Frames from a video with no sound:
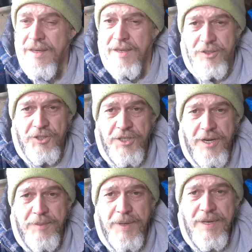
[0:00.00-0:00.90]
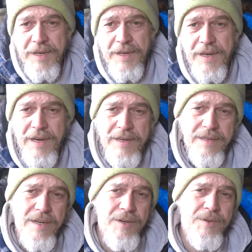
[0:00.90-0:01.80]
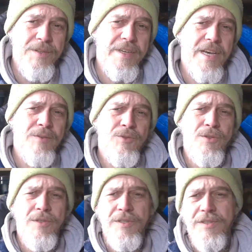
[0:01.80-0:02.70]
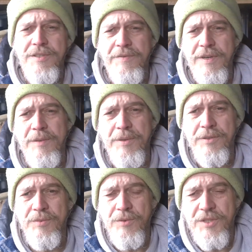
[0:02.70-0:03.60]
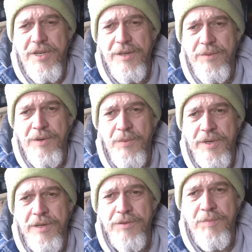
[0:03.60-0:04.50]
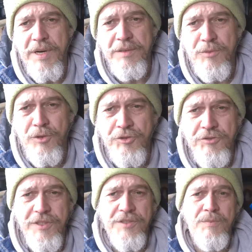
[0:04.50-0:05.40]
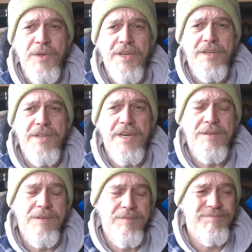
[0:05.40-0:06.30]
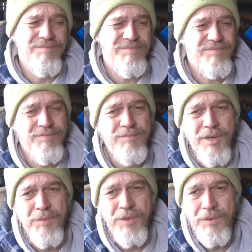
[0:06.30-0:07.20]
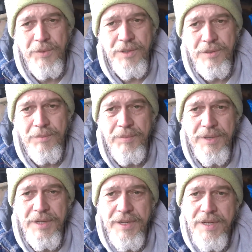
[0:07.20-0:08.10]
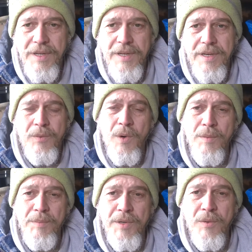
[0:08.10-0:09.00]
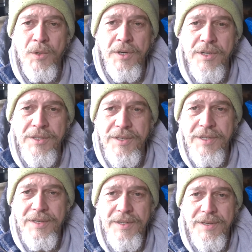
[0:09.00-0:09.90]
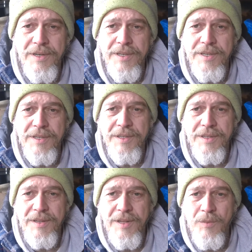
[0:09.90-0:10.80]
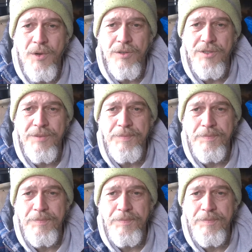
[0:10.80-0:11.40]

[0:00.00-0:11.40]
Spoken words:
it's a shame. And I know the council and the developers will say, well, we're going to plant more trees than we cut down. Maybe you will, but it won't be a woodland like there was,